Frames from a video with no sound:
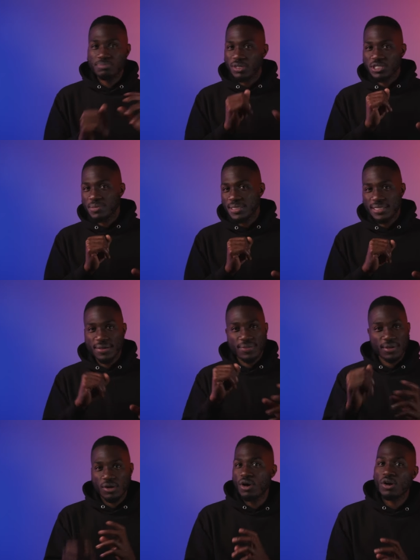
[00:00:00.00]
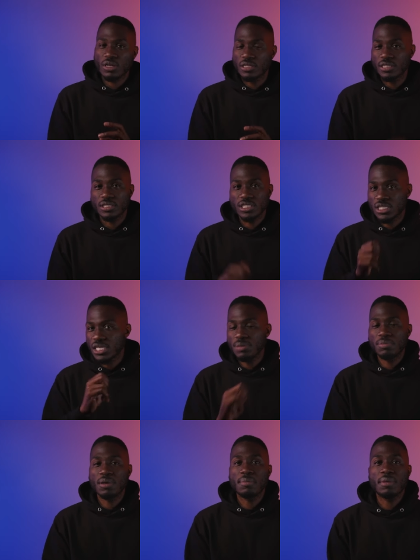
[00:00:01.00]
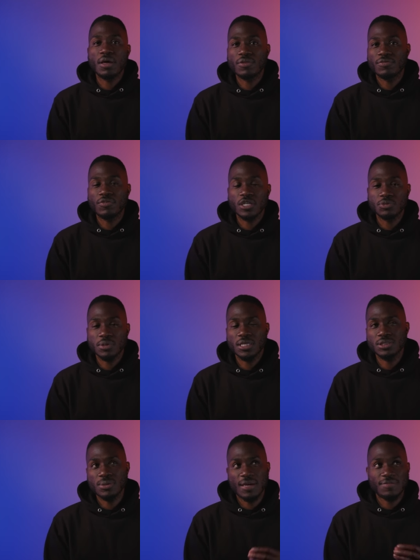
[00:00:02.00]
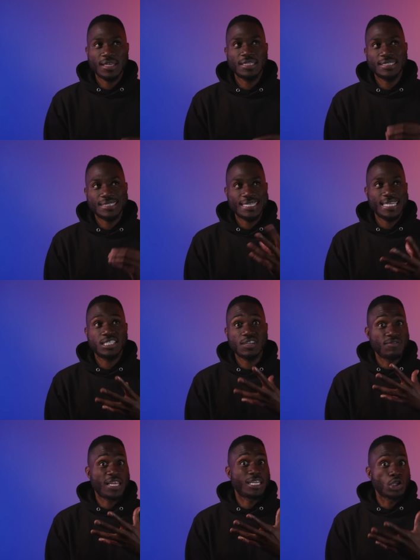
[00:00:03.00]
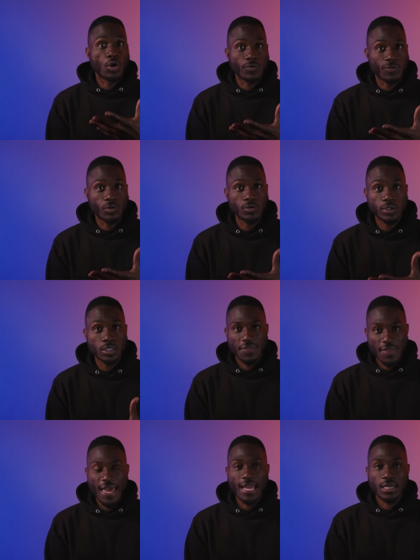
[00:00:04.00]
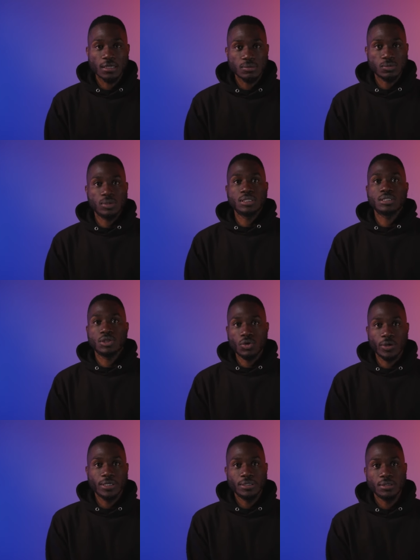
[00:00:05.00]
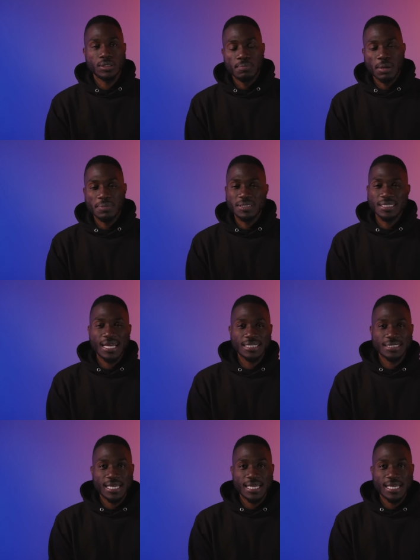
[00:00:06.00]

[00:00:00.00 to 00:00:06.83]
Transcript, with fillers: Brushing my teeth and gargling, just keeping my mouth fresh because you have like this taste of like no food. That was annoying. But besides